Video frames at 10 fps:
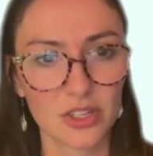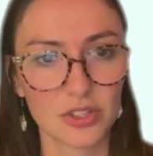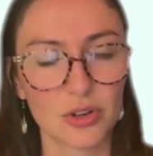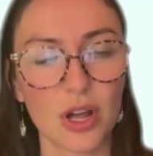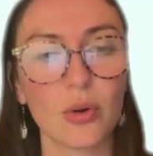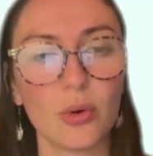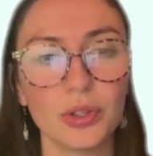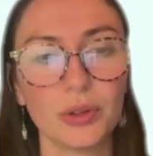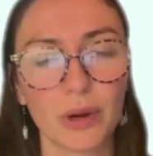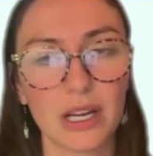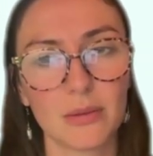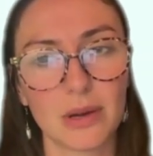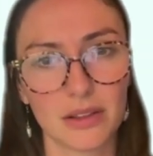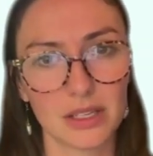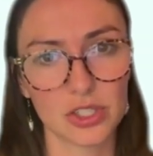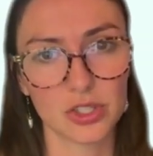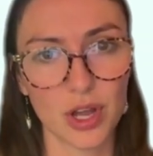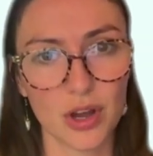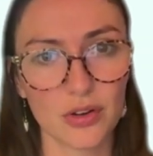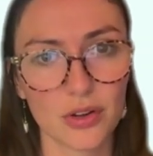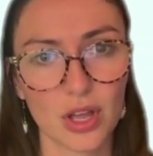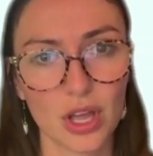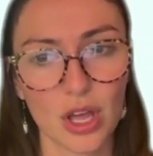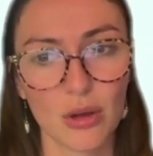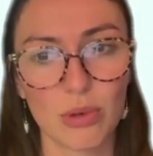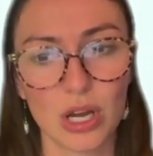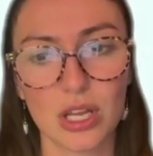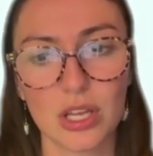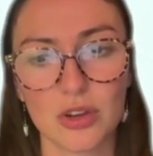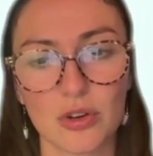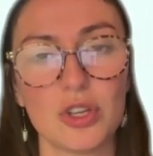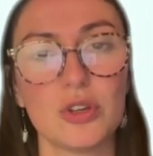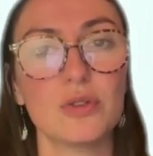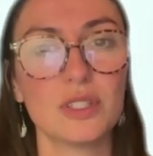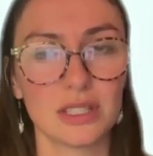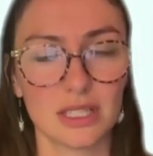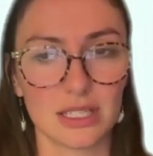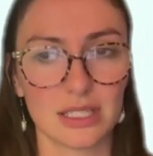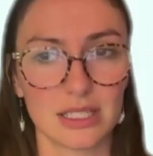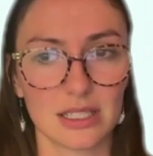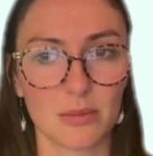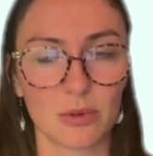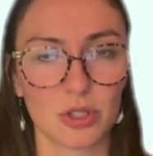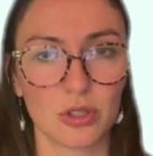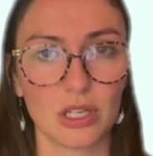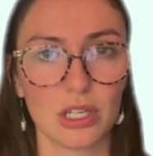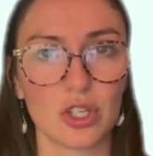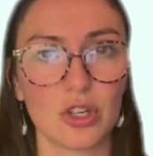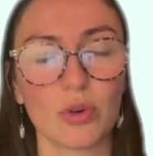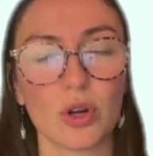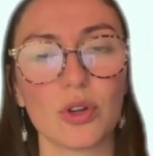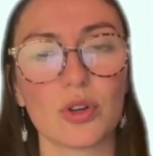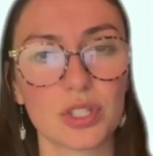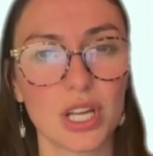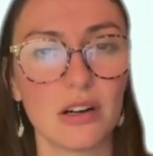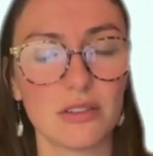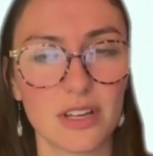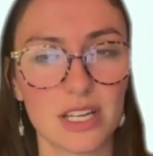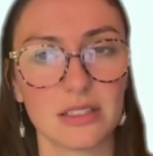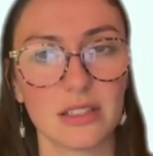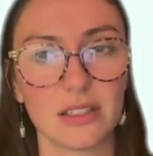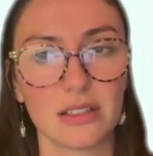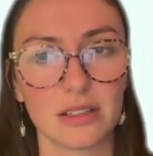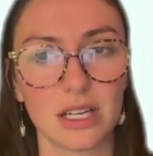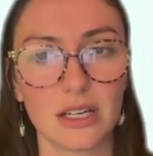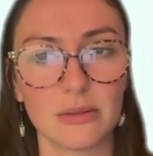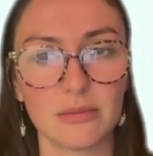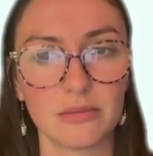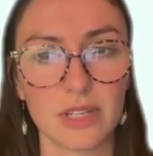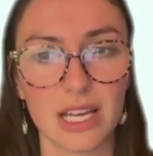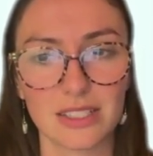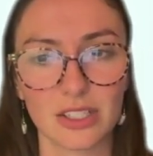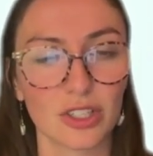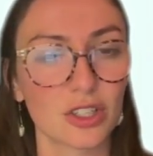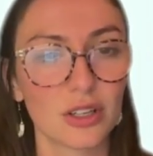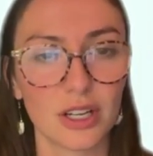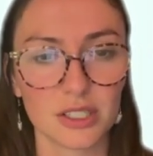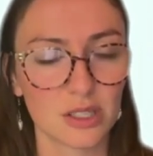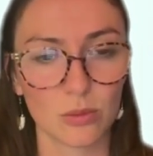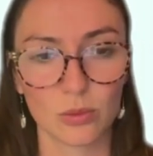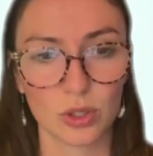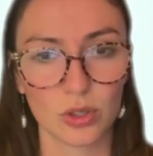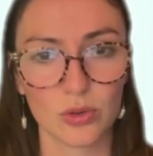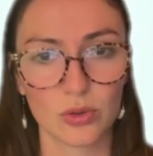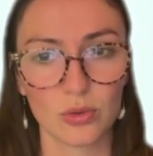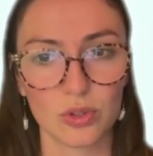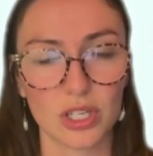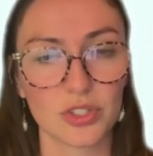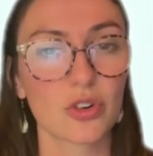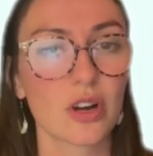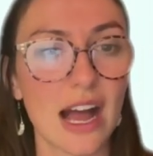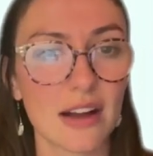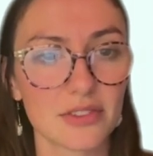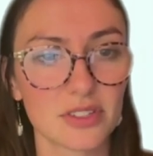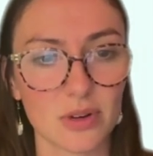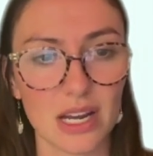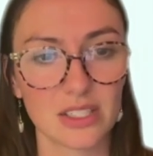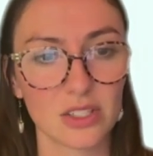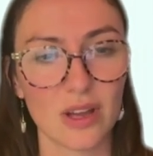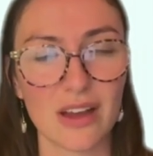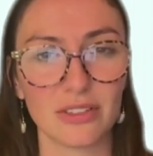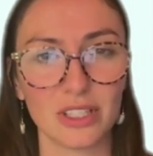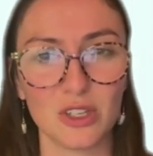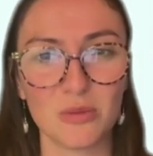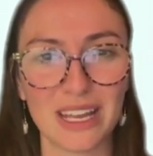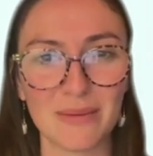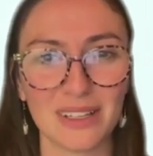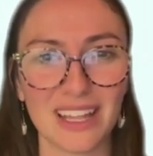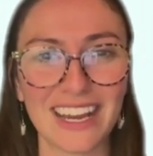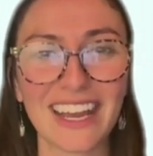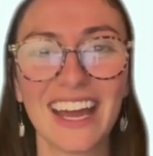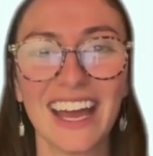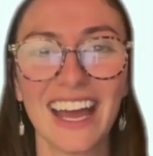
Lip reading: So you're not only writing about things you know, but you're using this as an opportunity to grow yourself as a someone who does crafts, right? So Evelyn, you might be like,